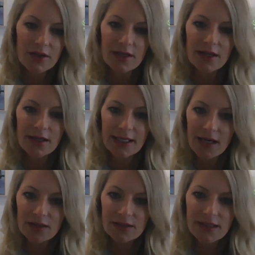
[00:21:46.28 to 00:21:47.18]
under the
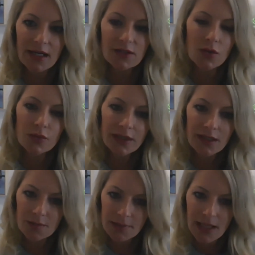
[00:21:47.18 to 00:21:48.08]
CARES Act
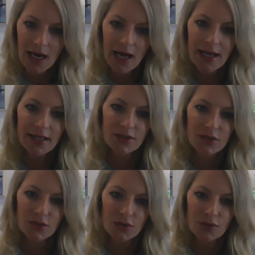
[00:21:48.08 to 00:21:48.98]
only apply
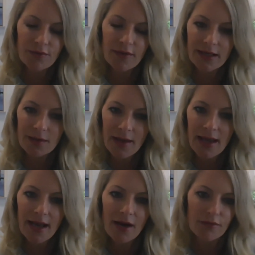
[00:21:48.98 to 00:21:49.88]
to Fannie
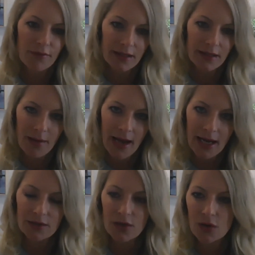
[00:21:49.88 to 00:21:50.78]
Mae or Freddie Mac
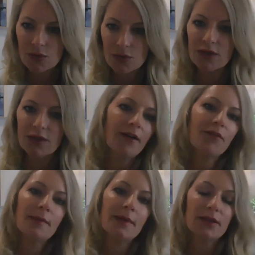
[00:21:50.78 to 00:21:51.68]
loans or
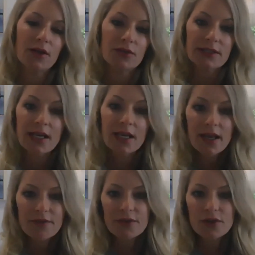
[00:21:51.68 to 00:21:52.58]
government loans.
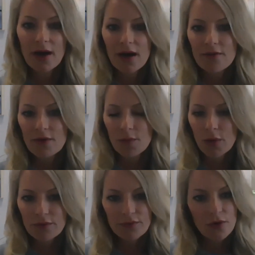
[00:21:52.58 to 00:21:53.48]
If you have a
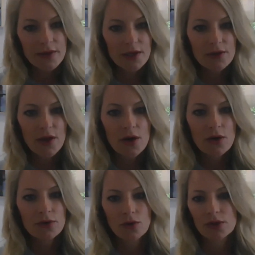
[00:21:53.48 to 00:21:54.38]
portfolio
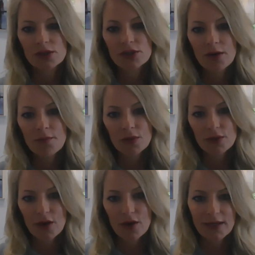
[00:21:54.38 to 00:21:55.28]
loan or a jumbo
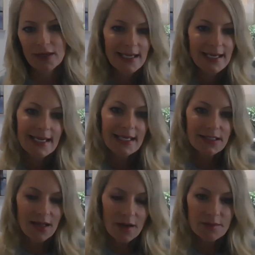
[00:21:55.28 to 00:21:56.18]
loan, it's
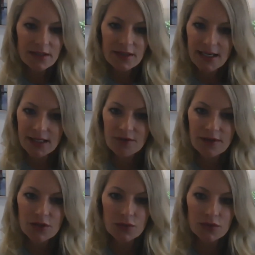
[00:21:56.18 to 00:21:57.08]
up to the
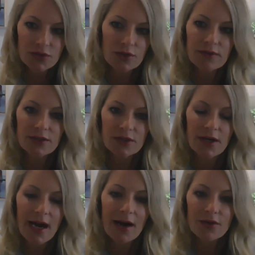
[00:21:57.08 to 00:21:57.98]
individual servicer
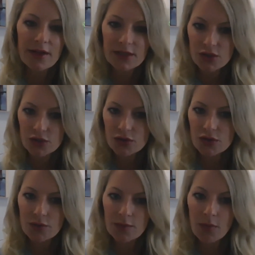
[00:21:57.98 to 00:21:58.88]
how they choose
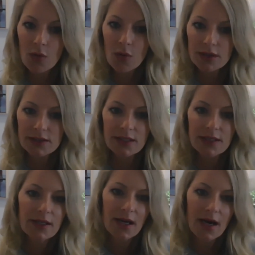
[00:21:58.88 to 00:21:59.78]
to report
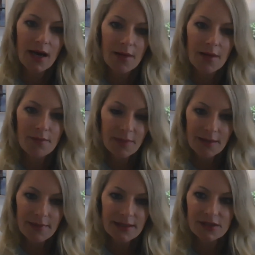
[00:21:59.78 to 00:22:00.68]
missed
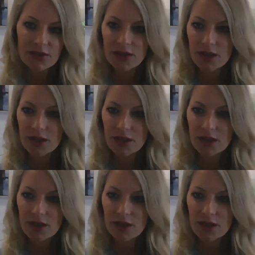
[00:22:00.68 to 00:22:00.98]
payments